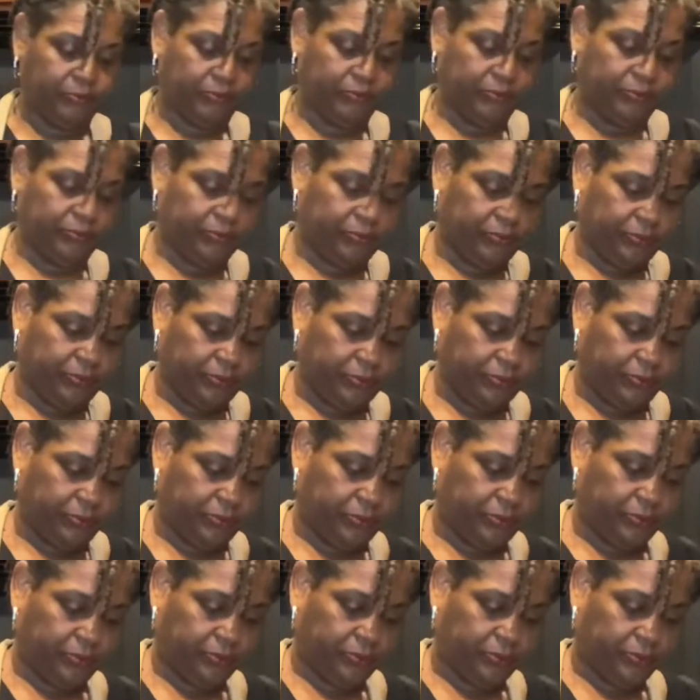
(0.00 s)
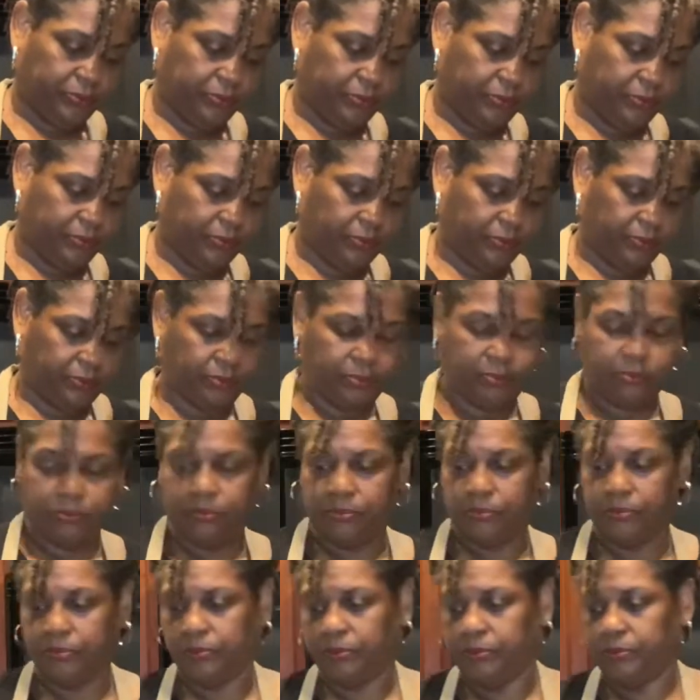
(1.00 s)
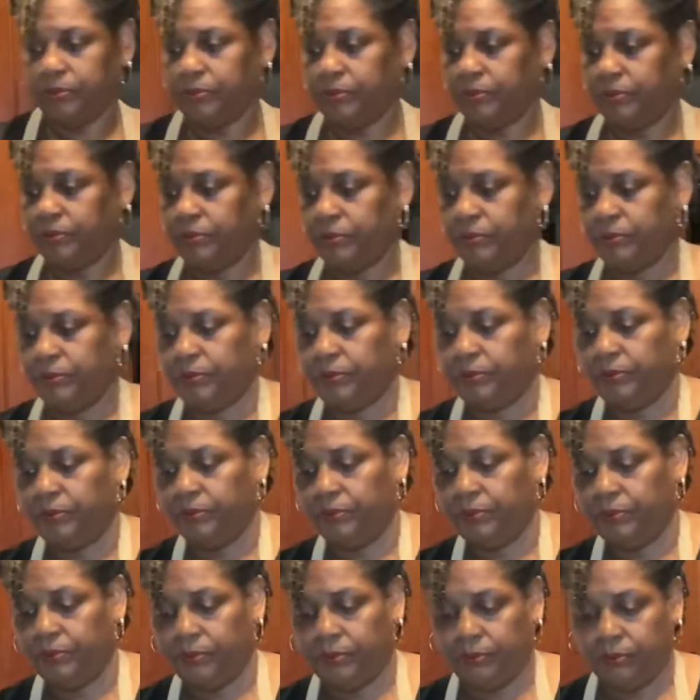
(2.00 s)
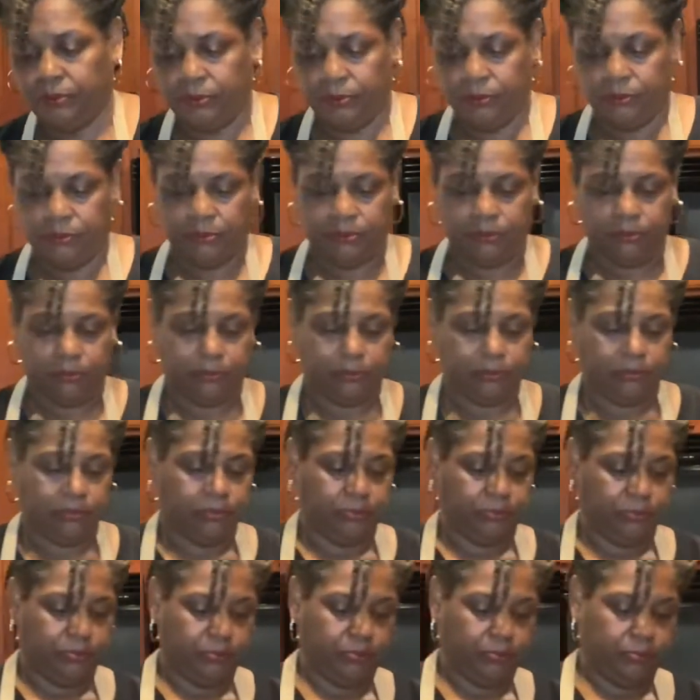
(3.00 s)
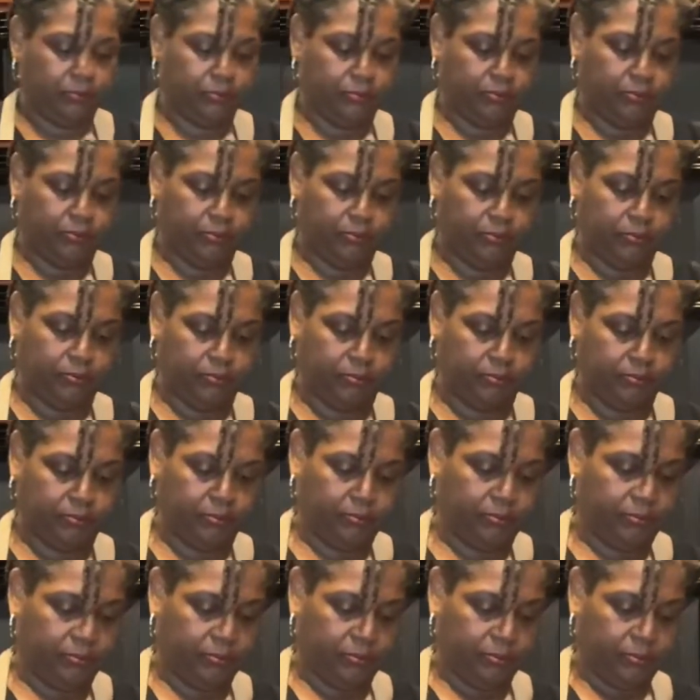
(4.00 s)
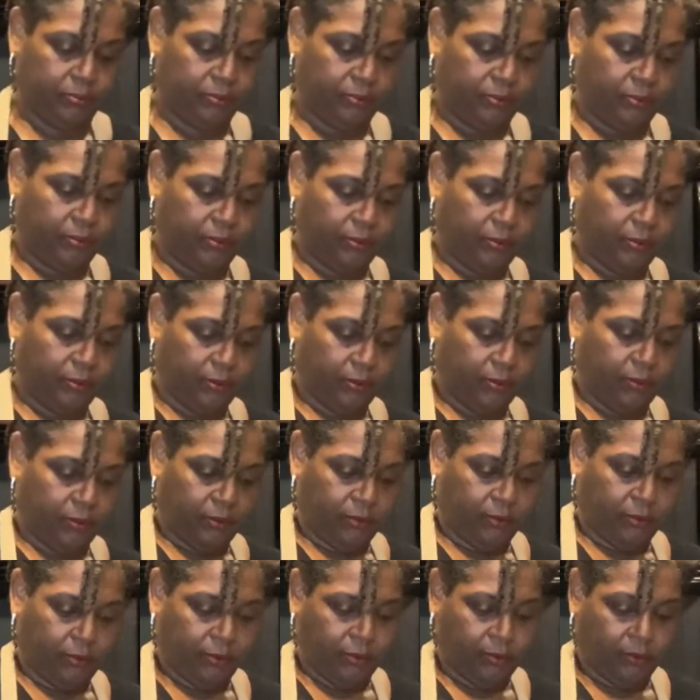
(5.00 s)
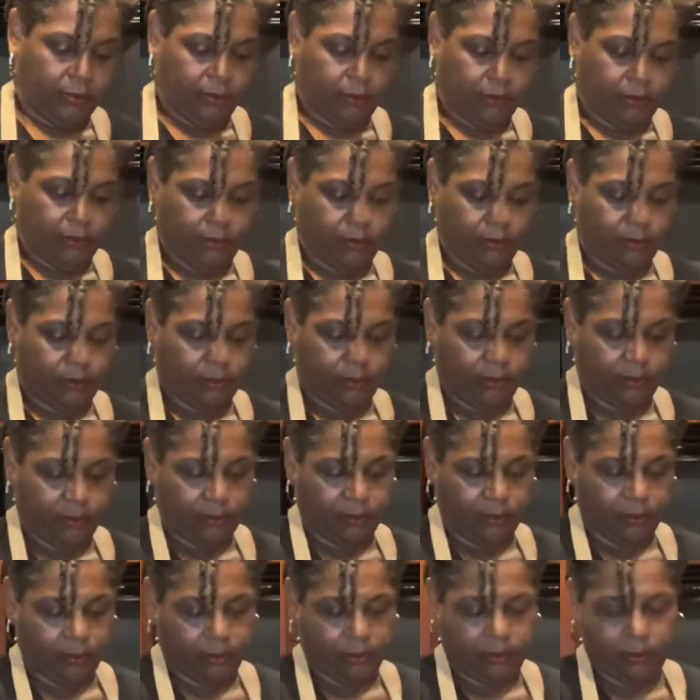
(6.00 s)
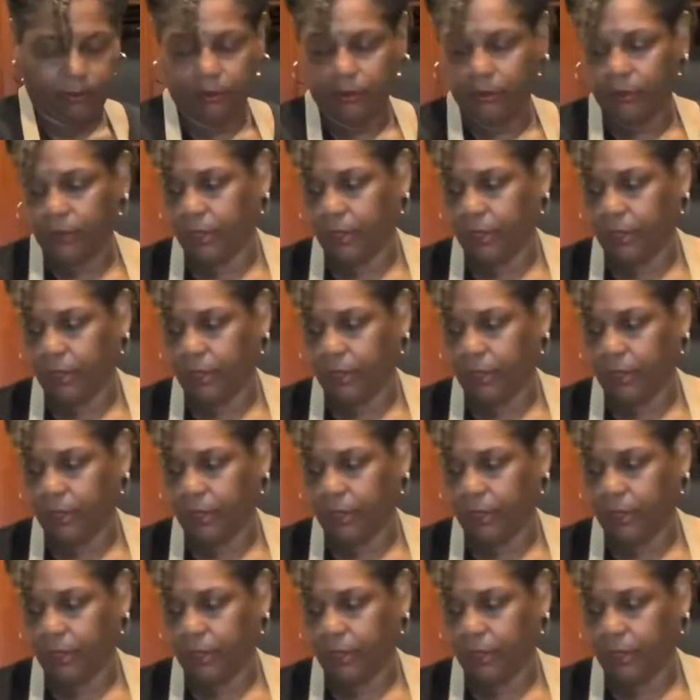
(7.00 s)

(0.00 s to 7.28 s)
Nothing is said.